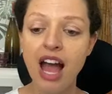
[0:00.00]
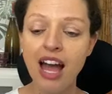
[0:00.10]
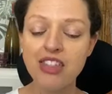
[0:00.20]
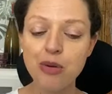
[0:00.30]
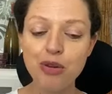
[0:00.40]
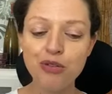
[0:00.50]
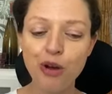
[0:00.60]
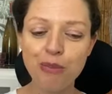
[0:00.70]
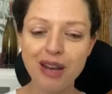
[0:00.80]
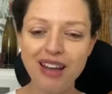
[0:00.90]
And then we've
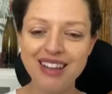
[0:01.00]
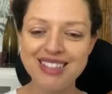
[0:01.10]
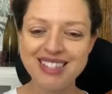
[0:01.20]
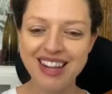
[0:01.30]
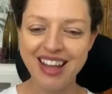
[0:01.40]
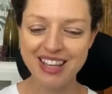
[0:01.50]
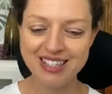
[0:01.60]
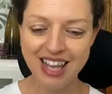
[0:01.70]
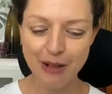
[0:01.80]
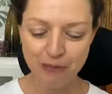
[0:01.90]
got plants like,
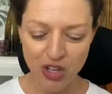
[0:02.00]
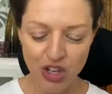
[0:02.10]
say,